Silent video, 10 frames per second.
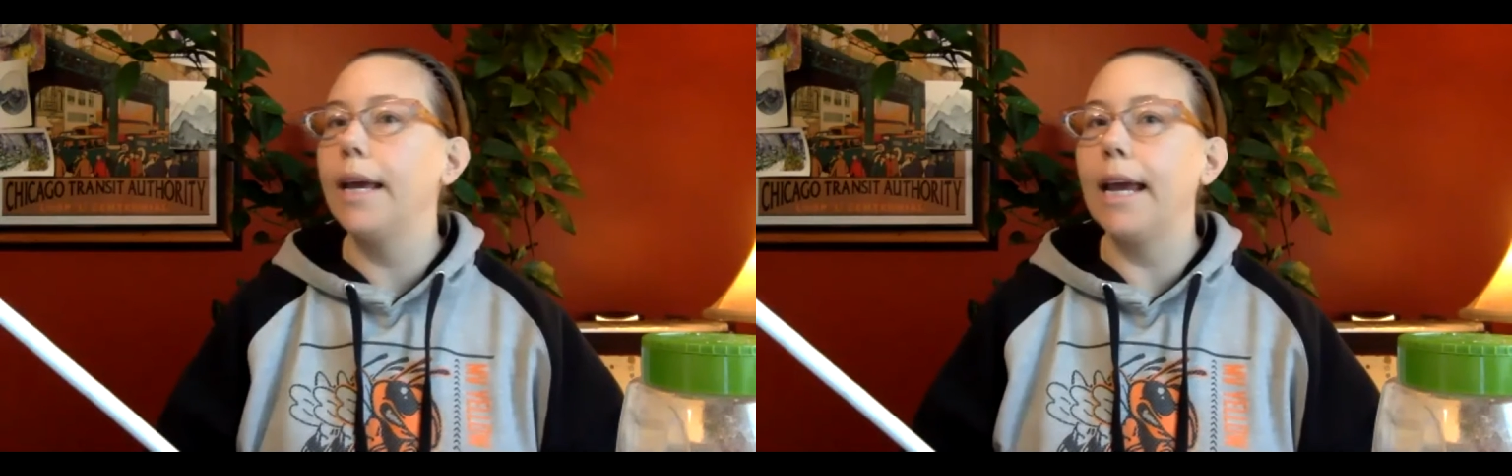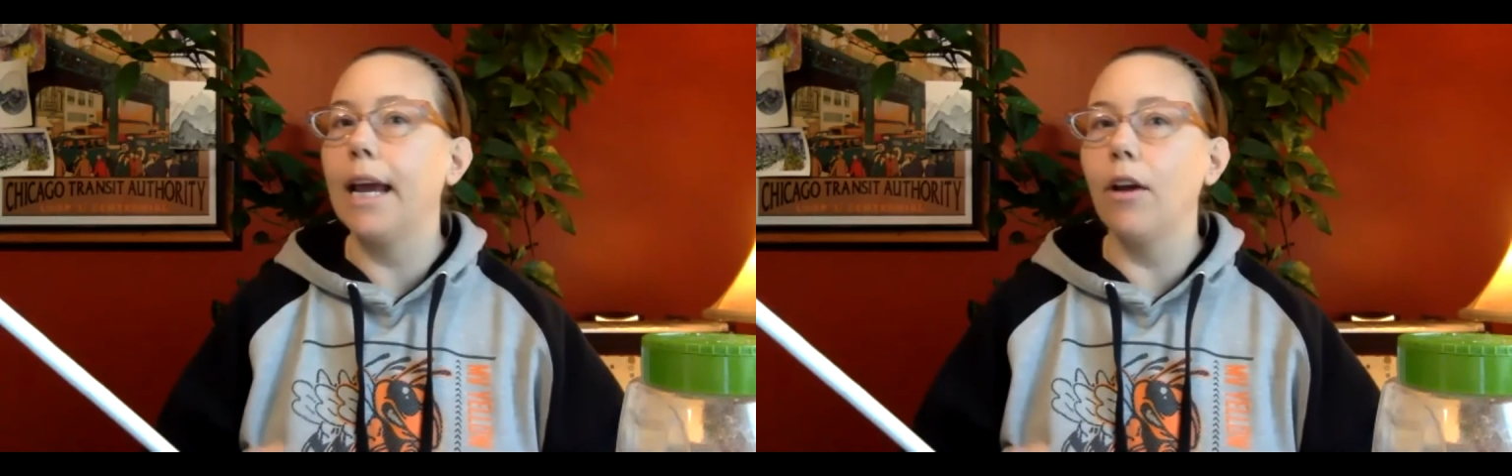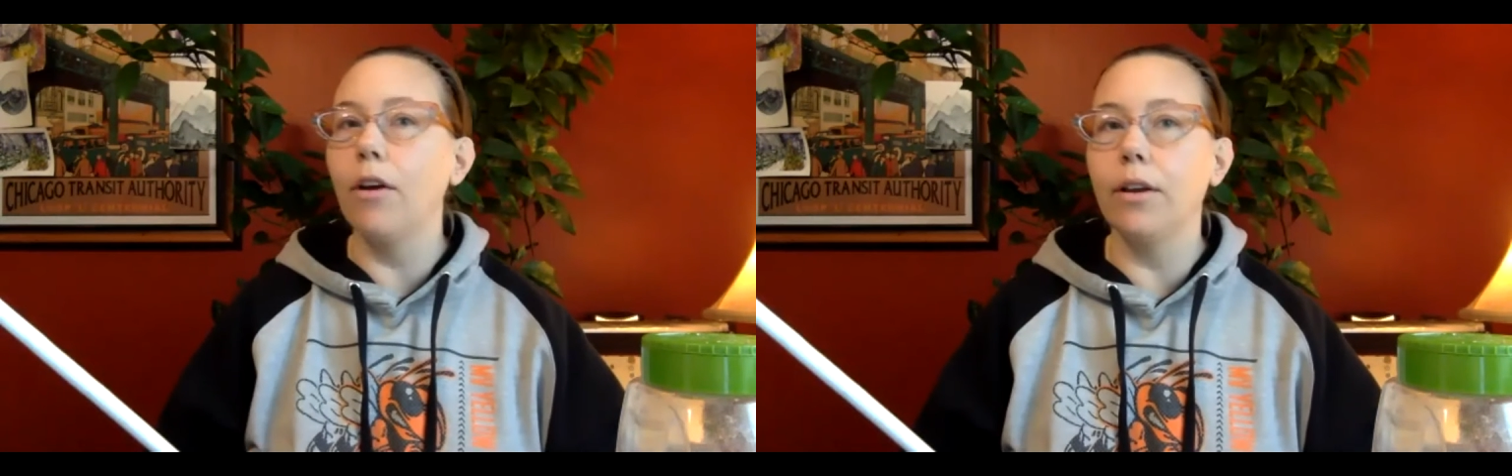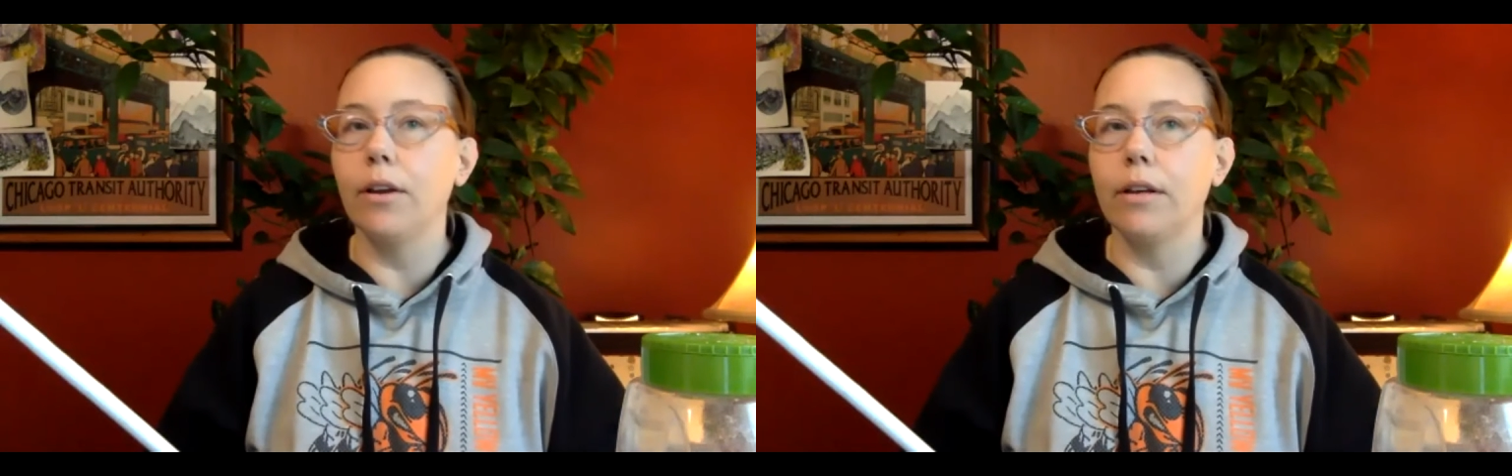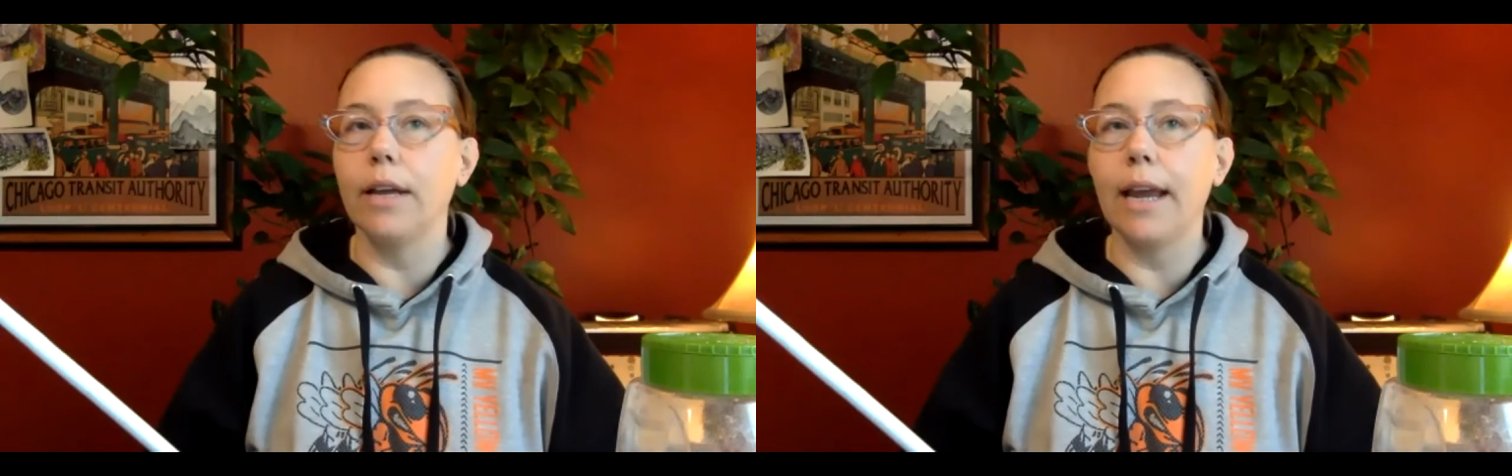
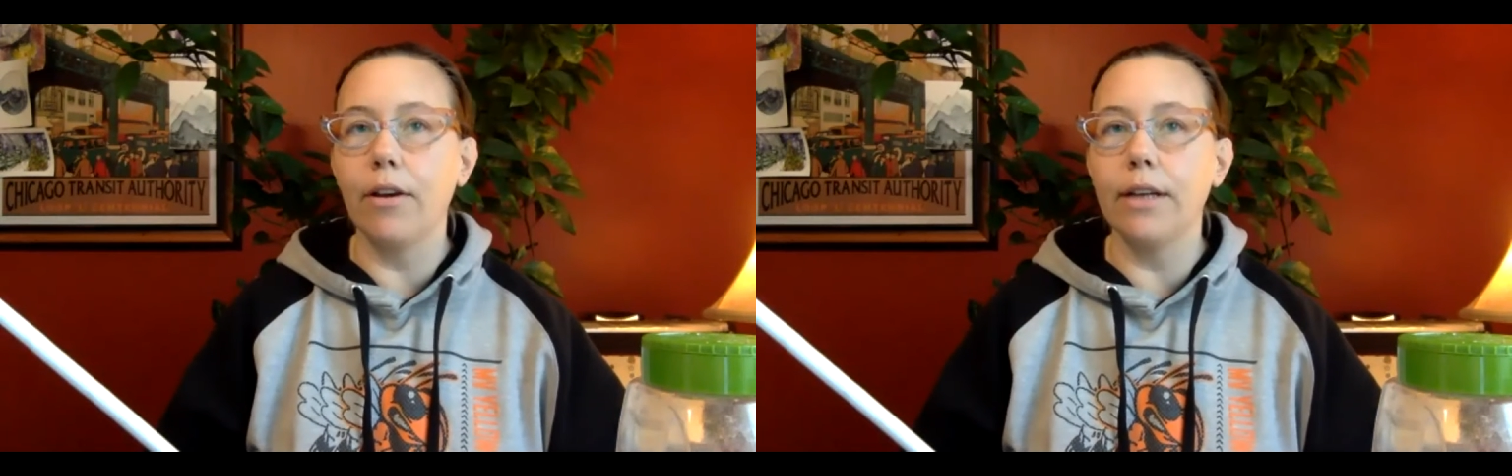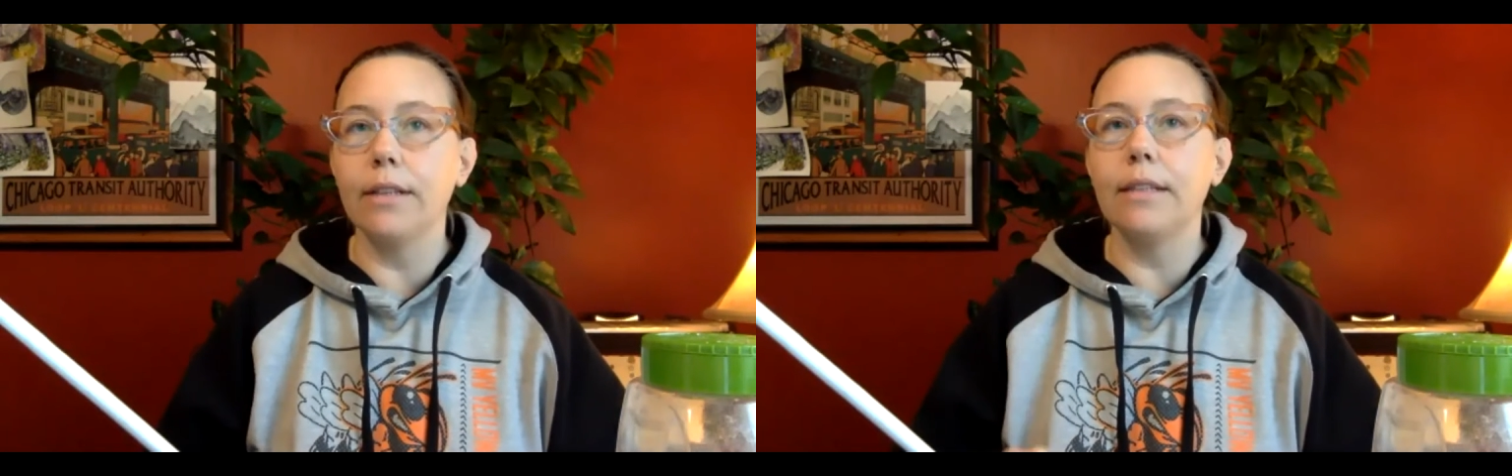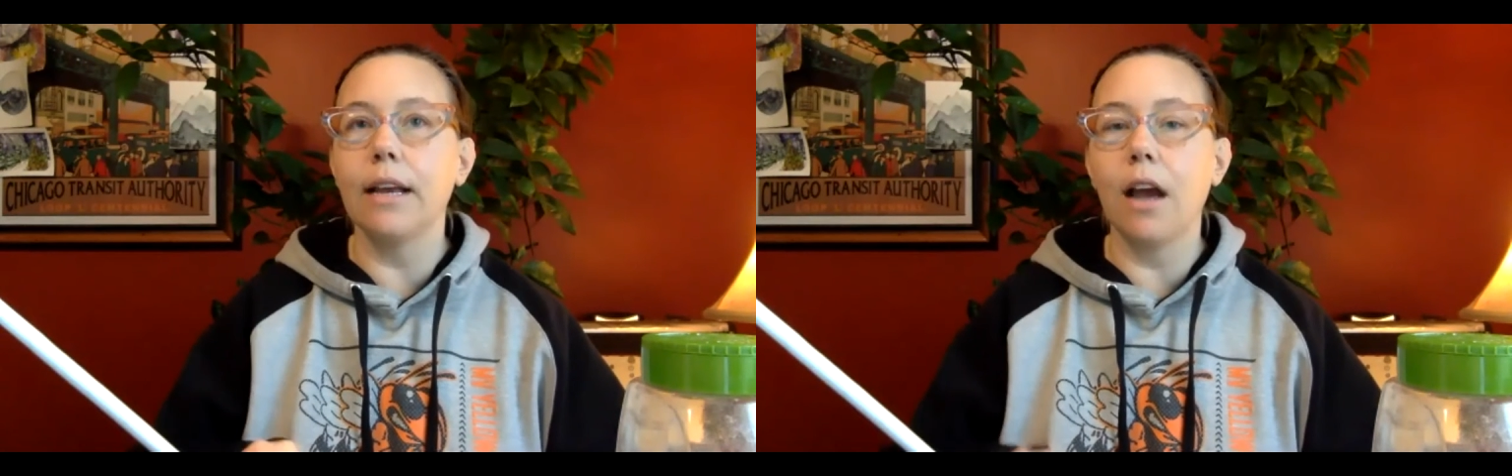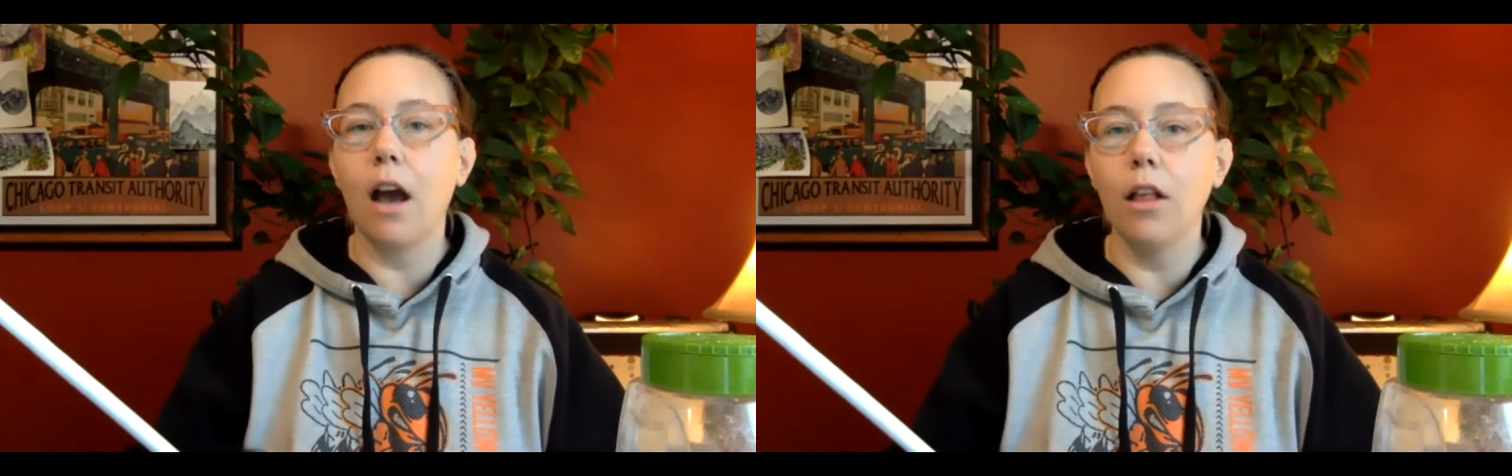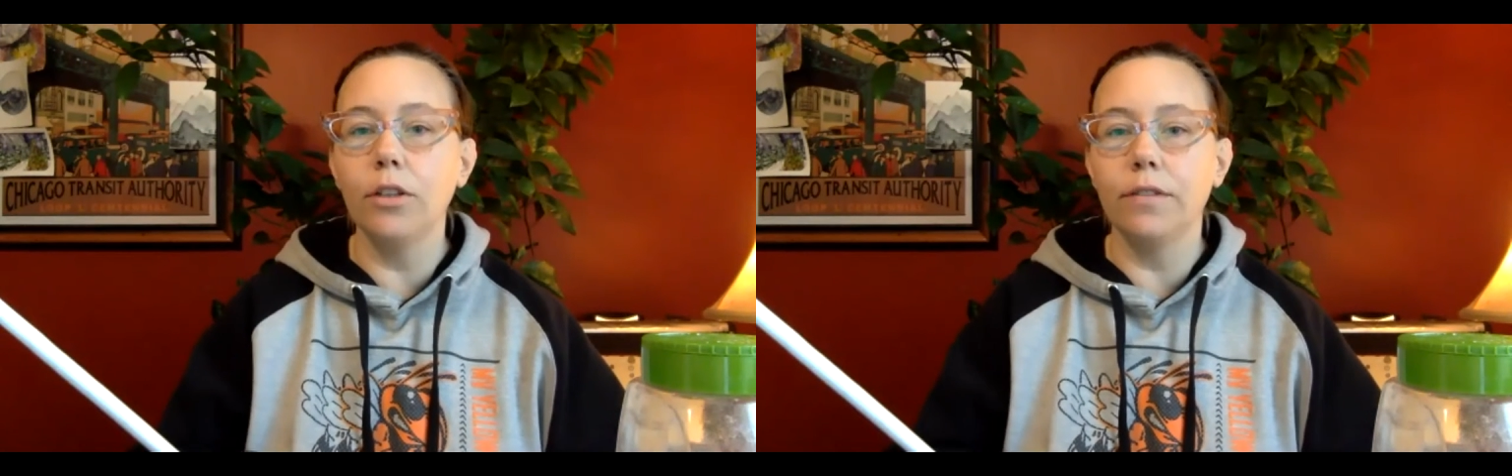areas that color